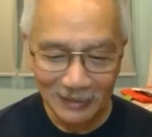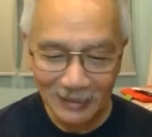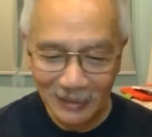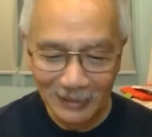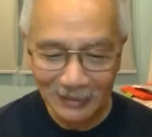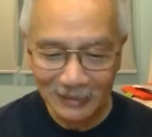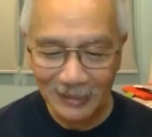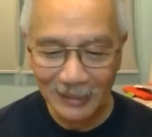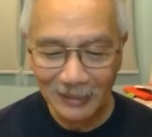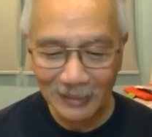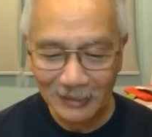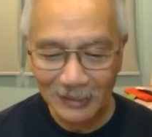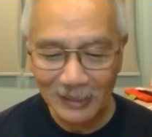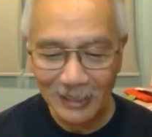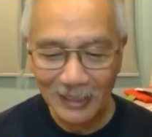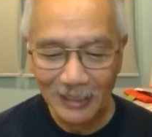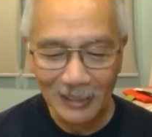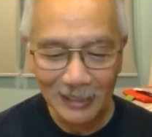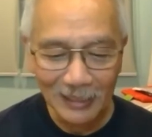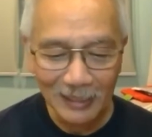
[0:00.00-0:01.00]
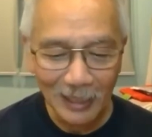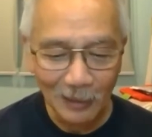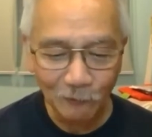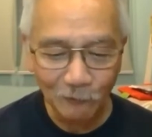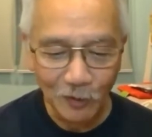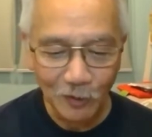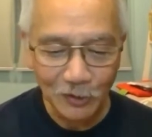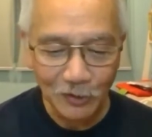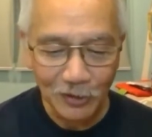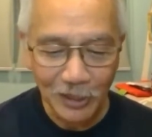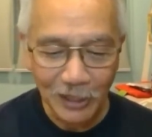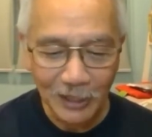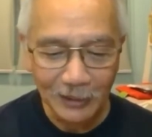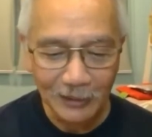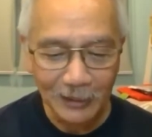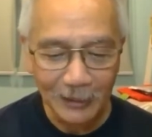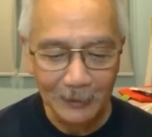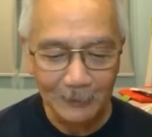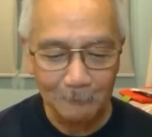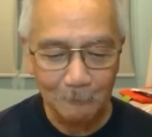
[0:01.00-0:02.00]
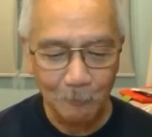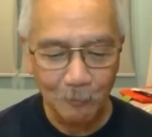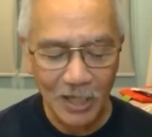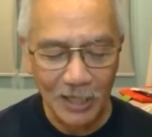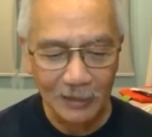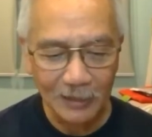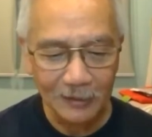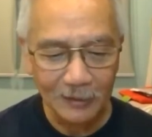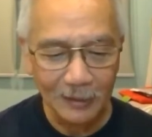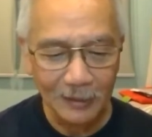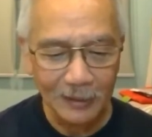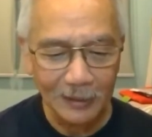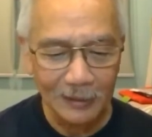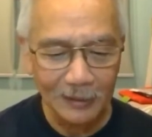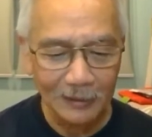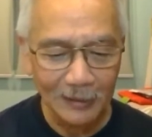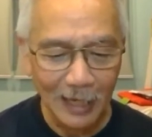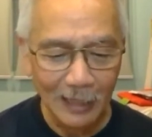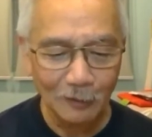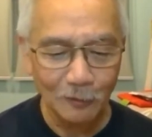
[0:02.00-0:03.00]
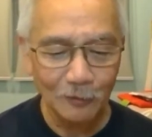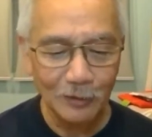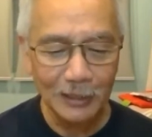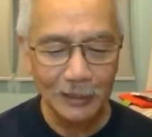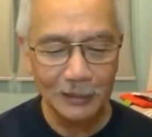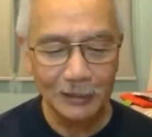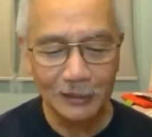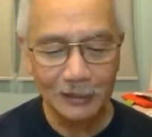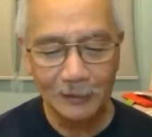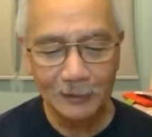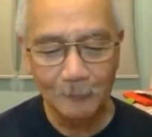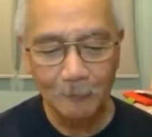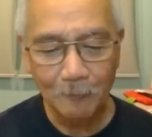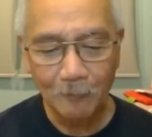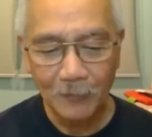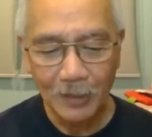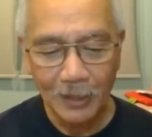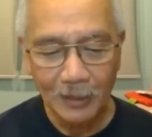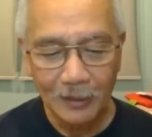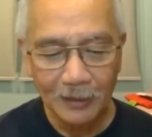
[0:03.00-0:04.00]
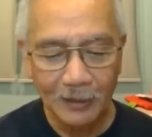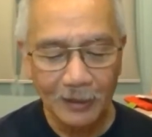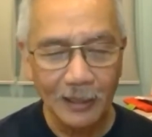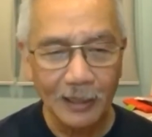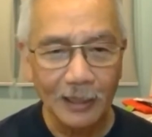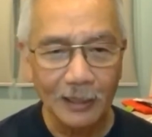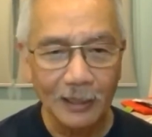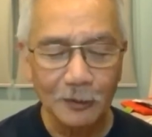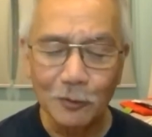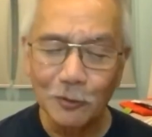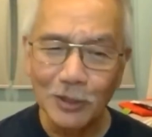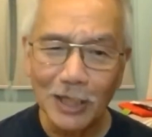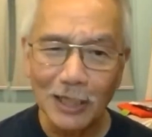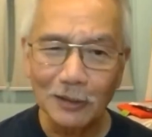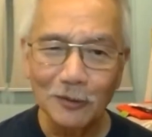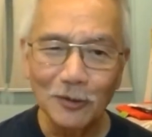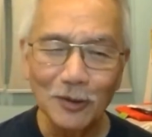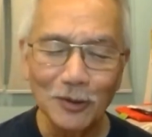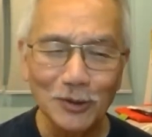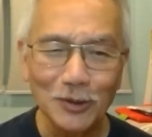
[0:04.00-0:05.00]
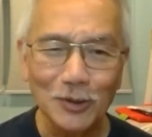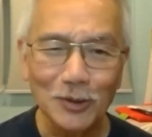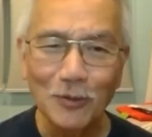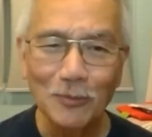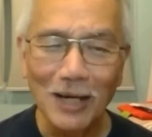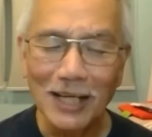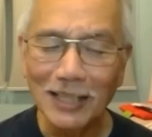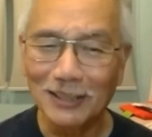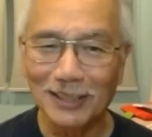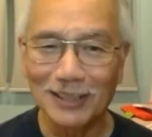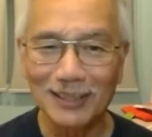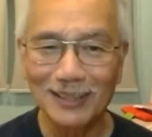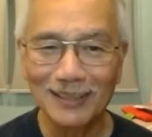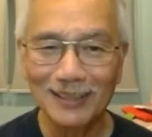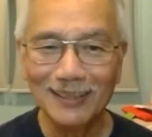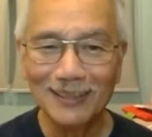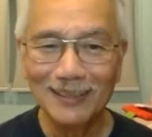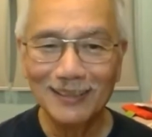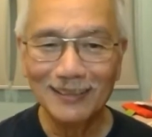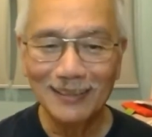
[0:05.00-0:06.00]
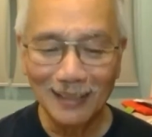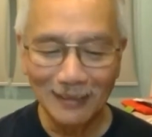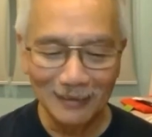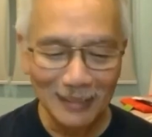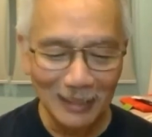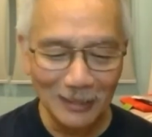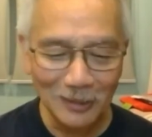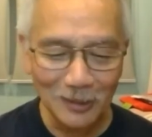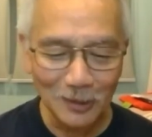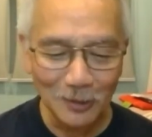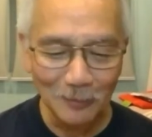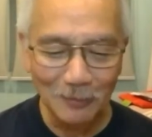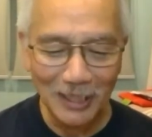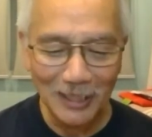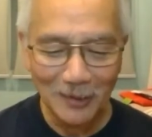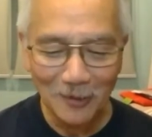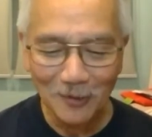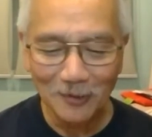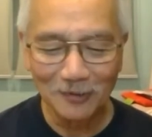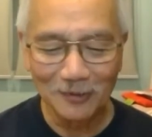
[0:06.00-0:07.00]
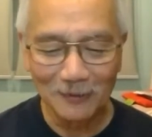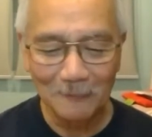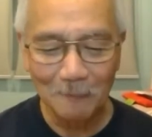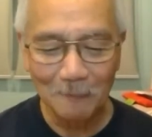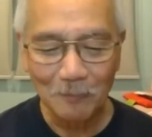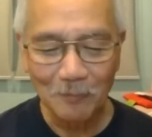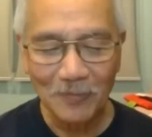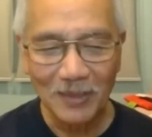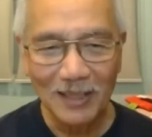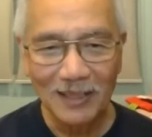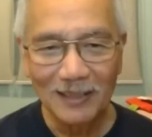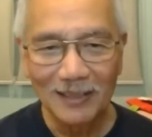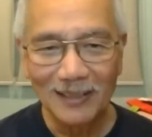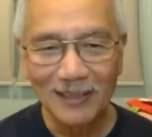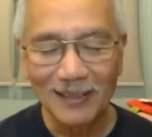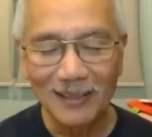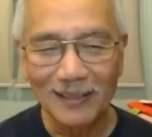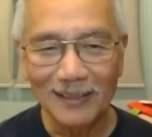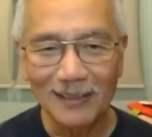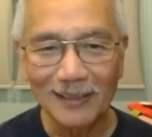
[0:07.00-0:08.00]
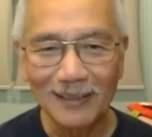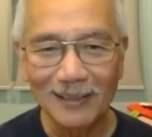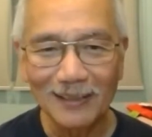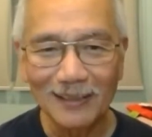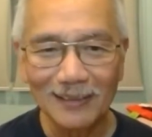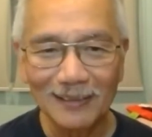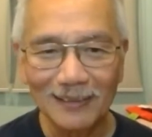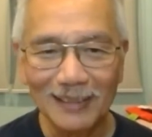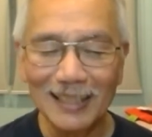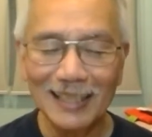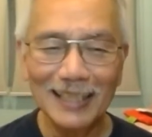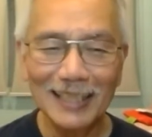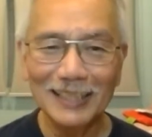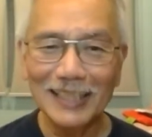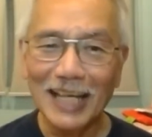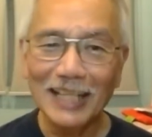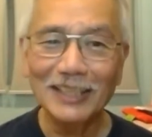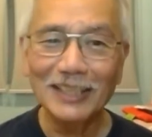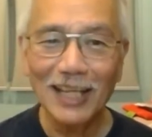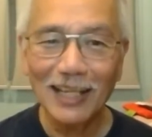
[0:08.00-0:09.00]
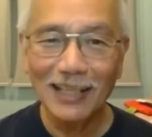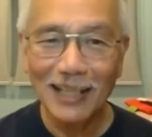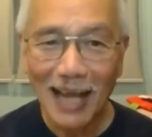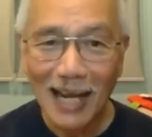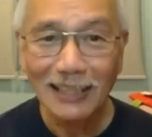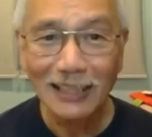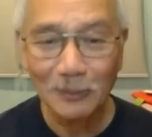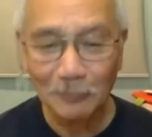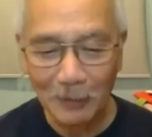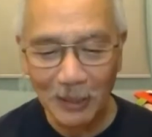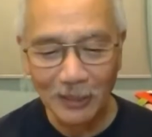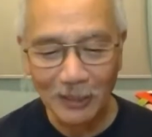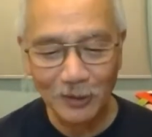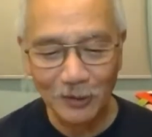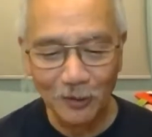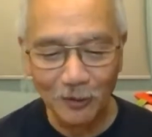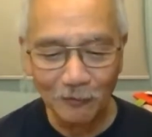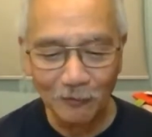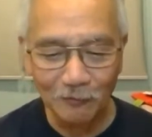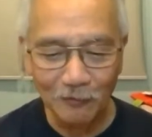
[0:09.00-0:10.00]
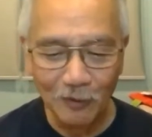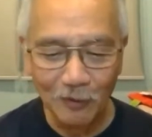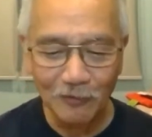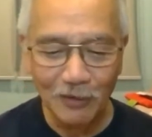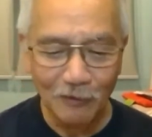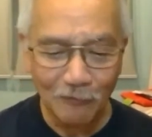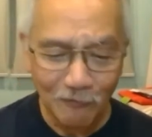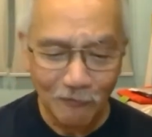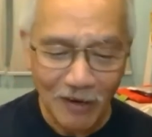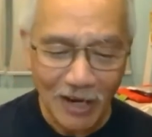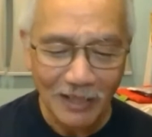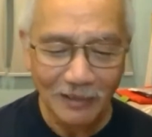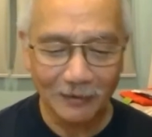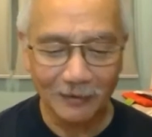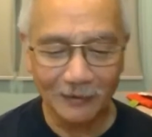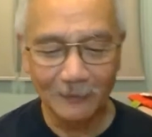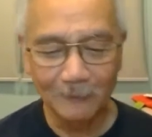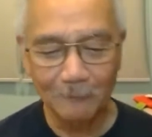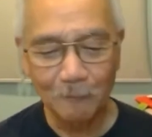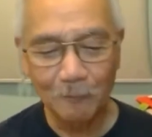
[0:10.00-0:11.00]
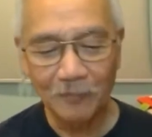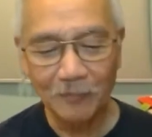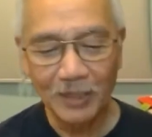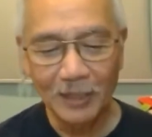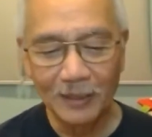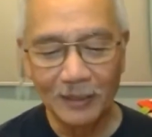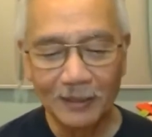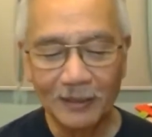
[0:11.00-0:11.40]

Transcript: It, it's it's uh, unfortunate that, that uh, Catholics uh, do not know so much that needs to be known the essential aspects of, of the faith